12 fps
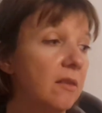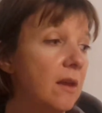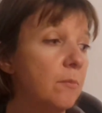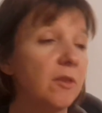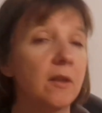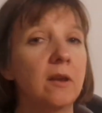
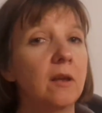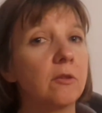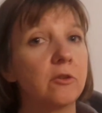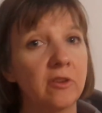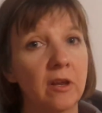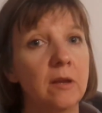Same as any
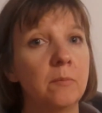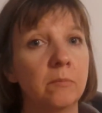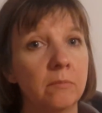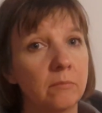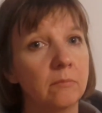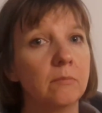other
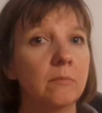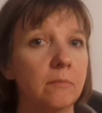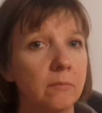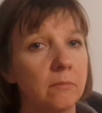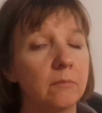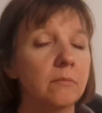time.
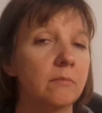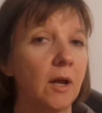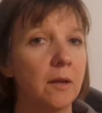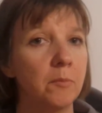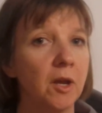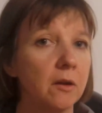
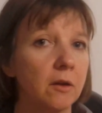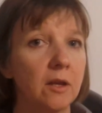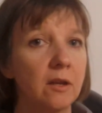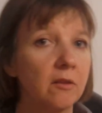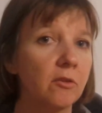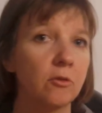I'm not
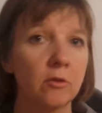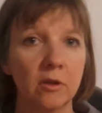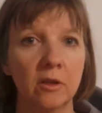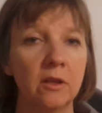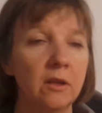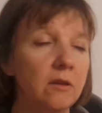going to answer it
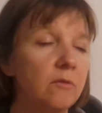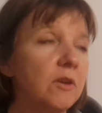in the